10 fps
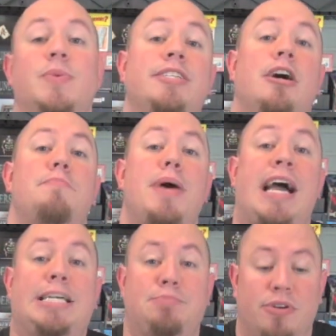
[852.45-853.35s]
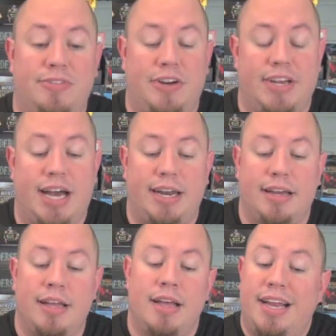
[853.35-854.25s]
We saw Pax
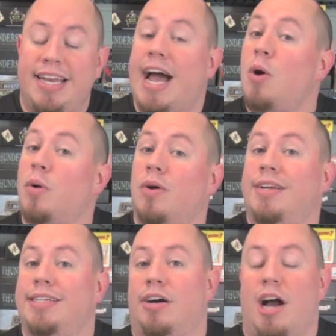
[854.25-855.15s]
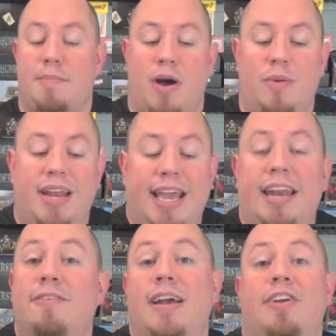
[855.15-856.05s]
Porfiriana, now we're going to talk about
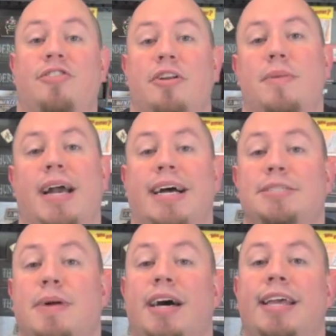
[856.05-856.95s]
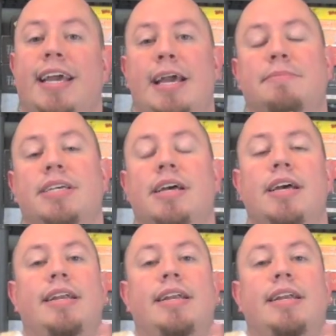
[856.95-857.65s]
Innovation by Asmadi Games.